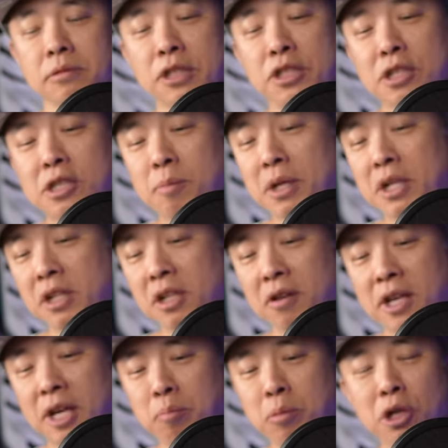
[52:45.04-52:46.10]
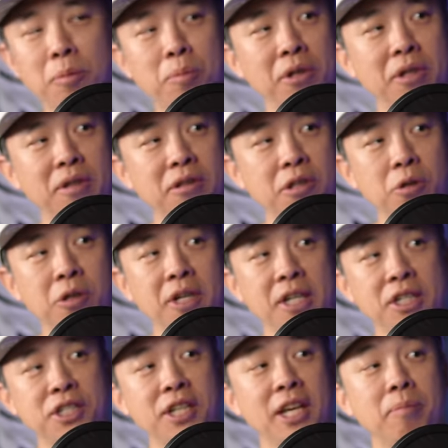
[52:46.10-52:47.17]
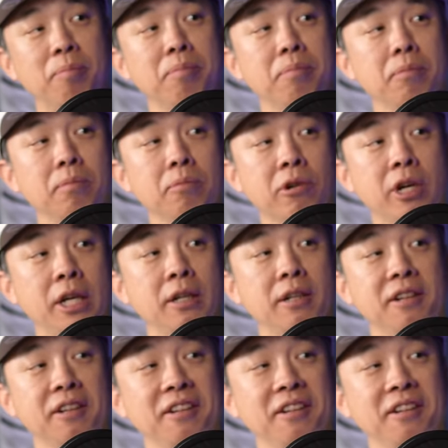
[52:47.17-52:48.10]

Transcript: And just to be clear, that purple is your edge tape, right?